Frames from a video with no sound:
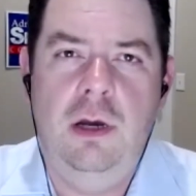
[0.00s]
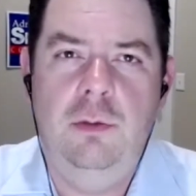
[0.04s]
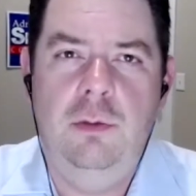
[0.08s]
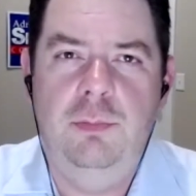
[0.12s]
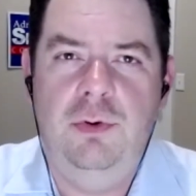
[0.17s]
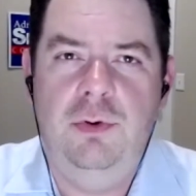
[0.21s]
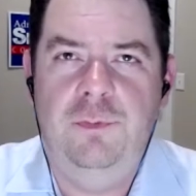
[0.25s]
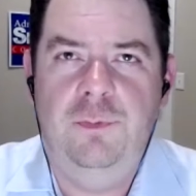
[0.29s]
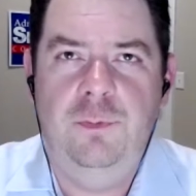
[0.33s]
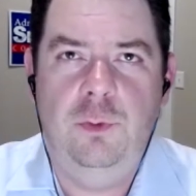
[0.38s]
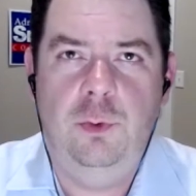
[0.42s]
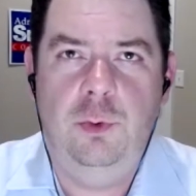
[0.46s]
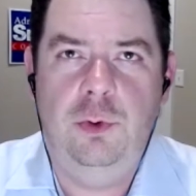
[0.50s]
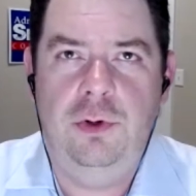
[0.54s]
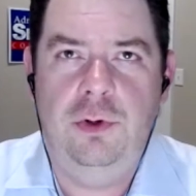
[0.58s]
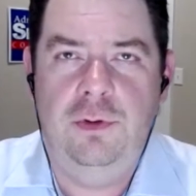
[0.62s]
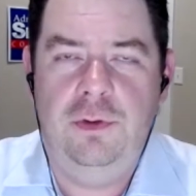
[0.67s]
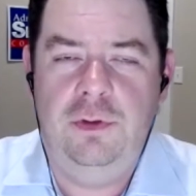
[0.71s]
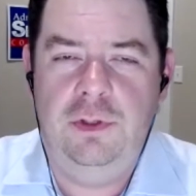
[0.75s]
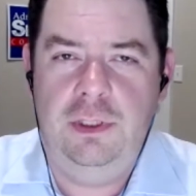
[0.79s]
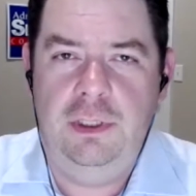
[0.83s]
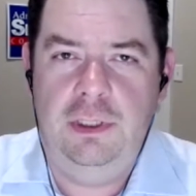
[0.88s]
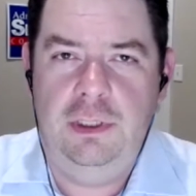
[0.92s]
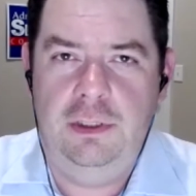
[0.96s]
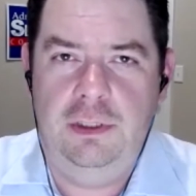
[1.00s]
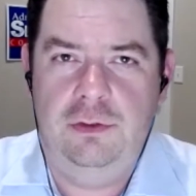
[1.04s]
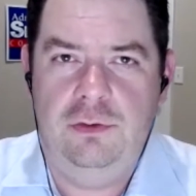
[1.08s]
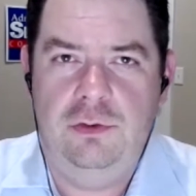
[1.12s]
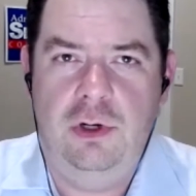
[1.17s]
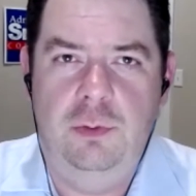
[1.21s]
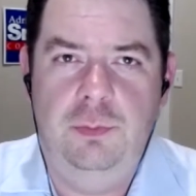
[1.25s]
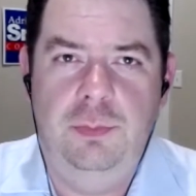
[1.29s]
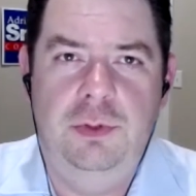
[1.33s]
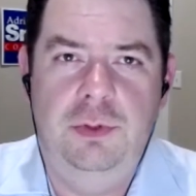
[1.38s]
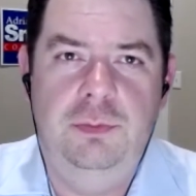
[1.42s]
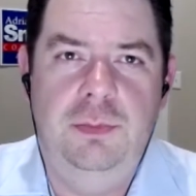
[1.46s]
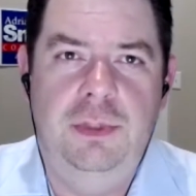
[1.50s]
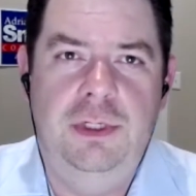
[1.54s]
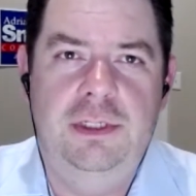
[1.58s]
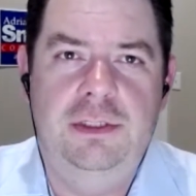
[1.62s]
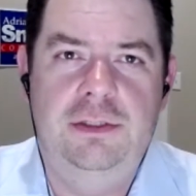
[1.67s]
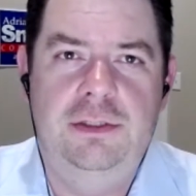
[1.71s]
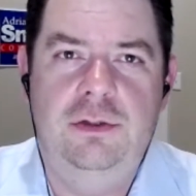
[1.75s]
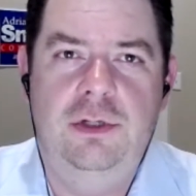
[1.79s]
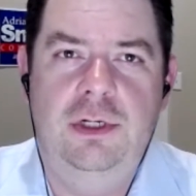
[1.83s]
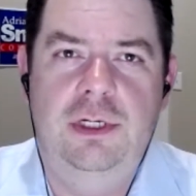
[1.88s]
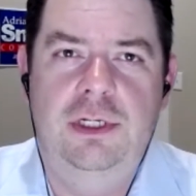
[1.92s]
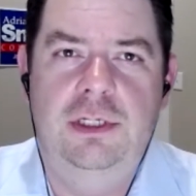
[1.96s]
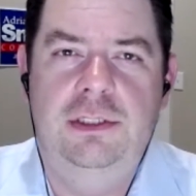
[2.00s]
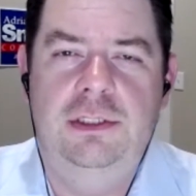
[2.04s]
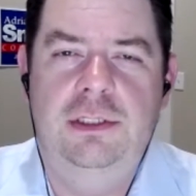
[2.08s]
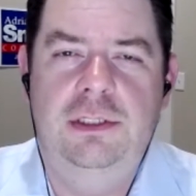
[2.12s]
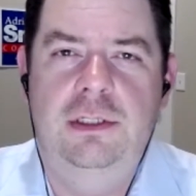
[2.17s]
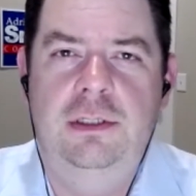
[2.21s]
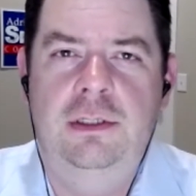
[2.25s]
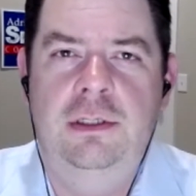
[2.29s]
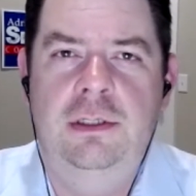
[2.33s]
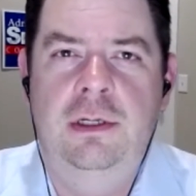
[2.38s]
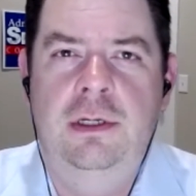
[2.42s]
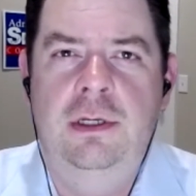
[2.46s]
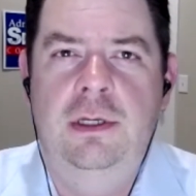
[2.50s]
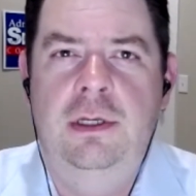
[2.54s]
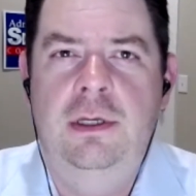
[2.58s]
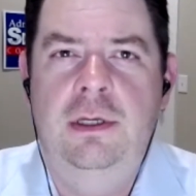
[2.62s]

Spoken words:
before the Trump administration.